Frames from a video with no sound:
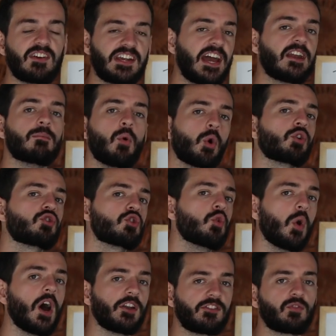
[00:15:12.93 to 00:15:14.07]
Again, a more
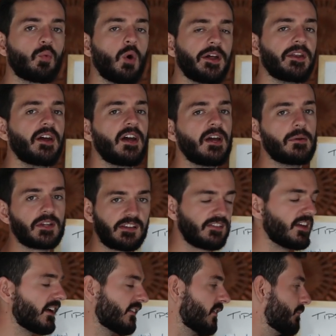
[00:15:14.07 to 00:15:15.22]
nuanced one, because it's not